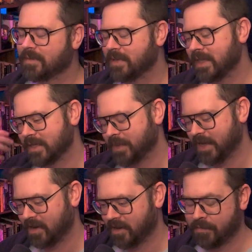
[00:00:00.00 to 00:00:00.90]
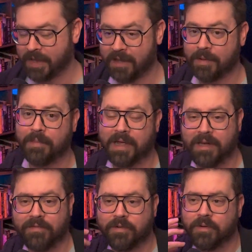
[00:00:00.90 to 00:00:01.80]
something that's been on the back of my
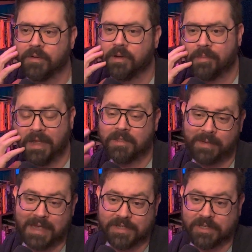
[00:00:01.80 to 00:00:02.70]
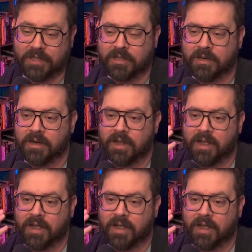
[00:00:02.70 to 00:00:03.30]
mind for about the past year,